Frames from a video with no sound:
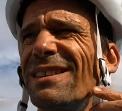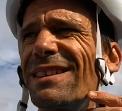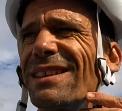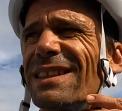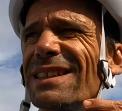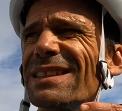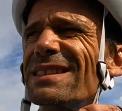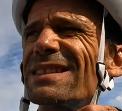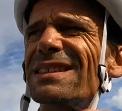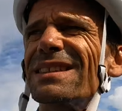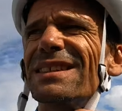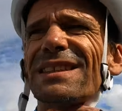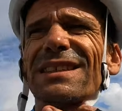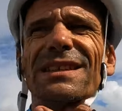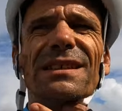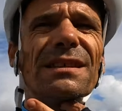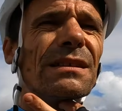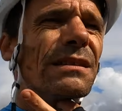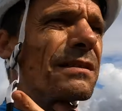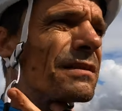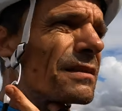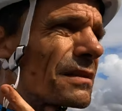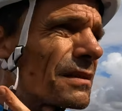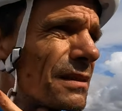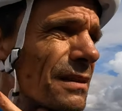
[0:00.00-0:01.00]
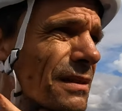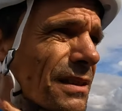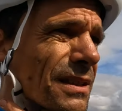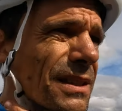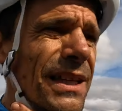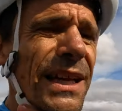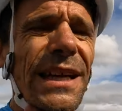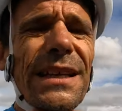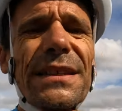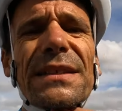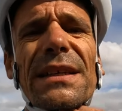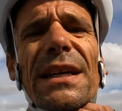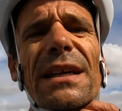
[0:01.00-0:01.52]
Let's see.
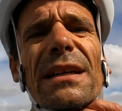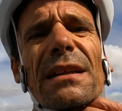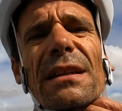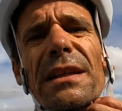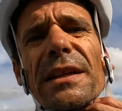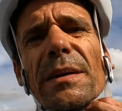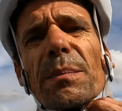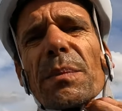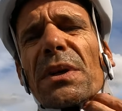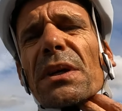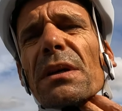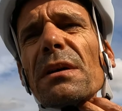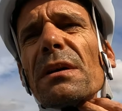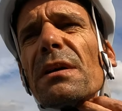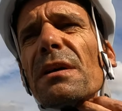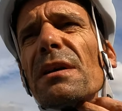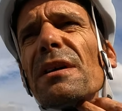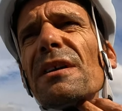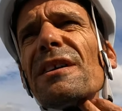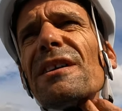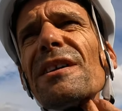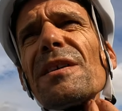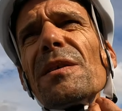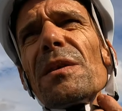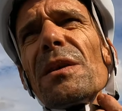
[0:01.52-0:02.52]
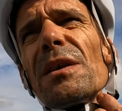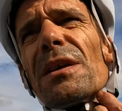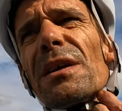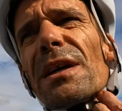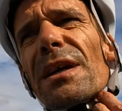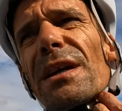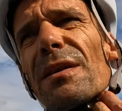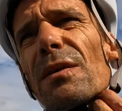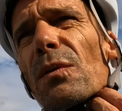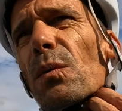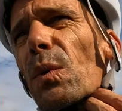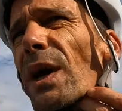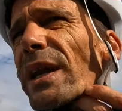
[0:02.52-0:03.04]
How's that clip?
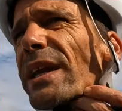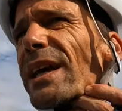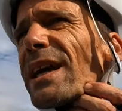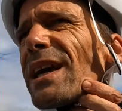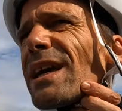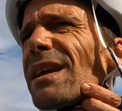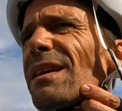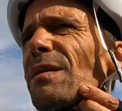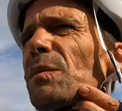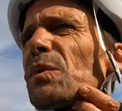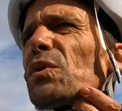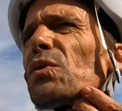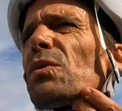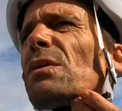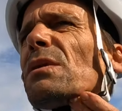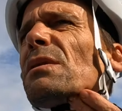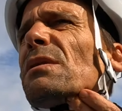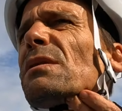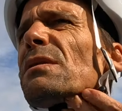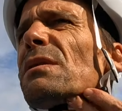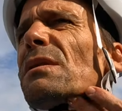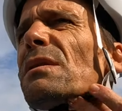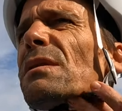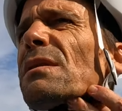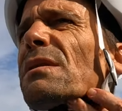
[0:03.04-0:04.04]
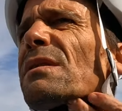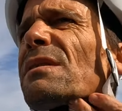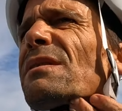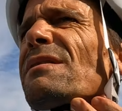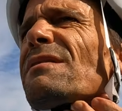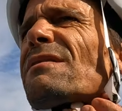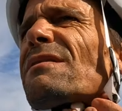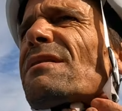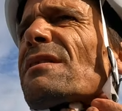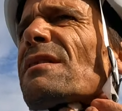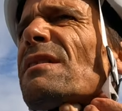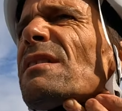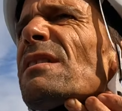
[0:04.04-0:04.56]
One-handable?
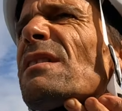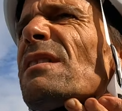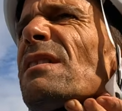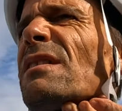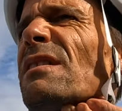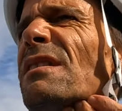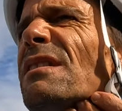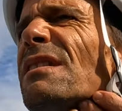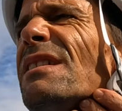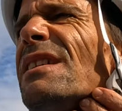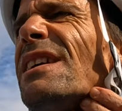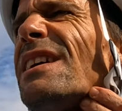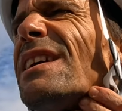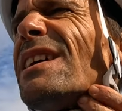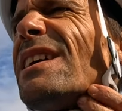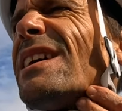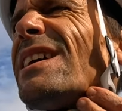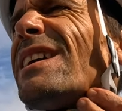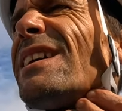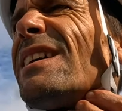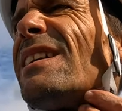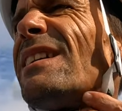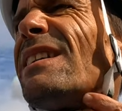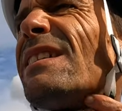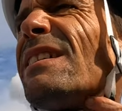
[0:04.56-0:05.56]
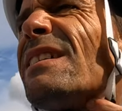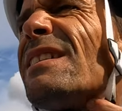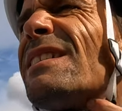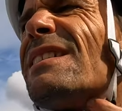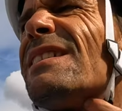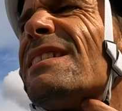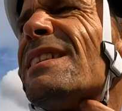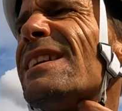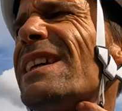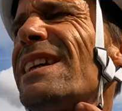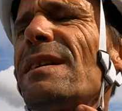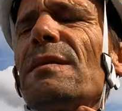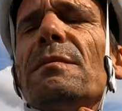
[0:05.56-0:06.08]
Yeah.
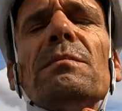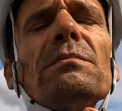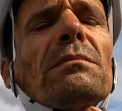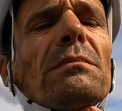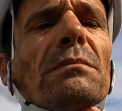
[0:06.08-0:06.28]
Yep.